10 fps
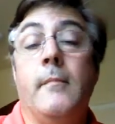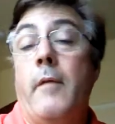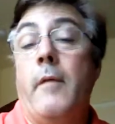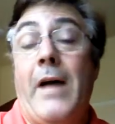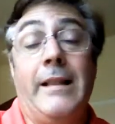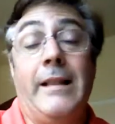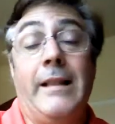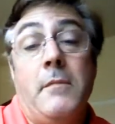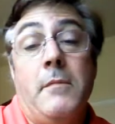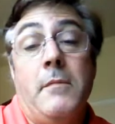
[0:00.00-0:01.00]
Finally,
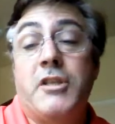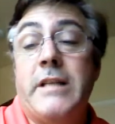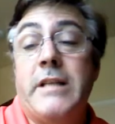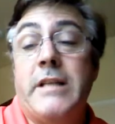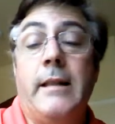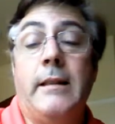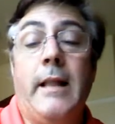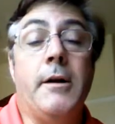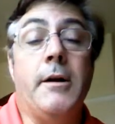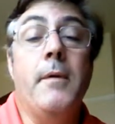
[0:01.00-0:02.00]
just sign that
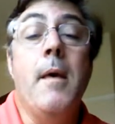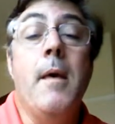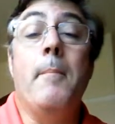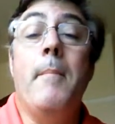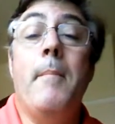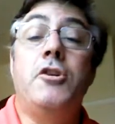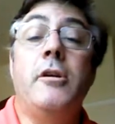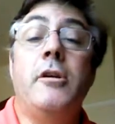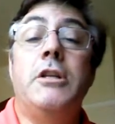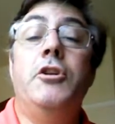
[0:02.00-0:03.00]
letter. But make sure
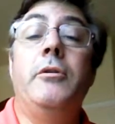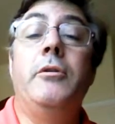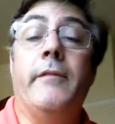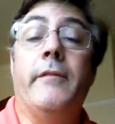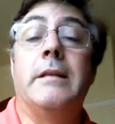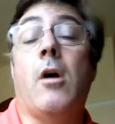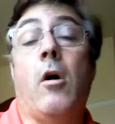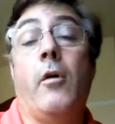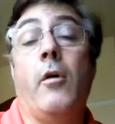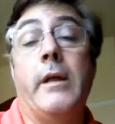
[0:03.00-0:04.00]
that you give us
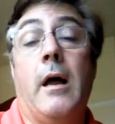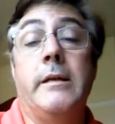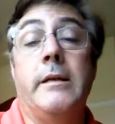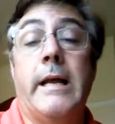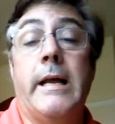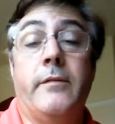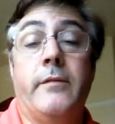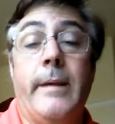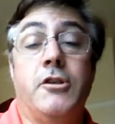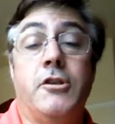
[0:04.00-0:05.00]
all the contact
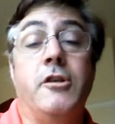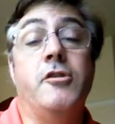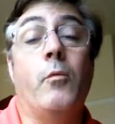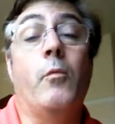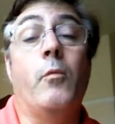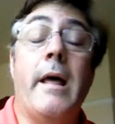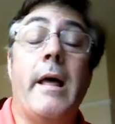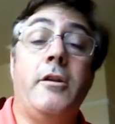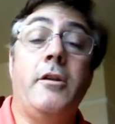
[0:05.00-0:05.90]
information. Don't rely on your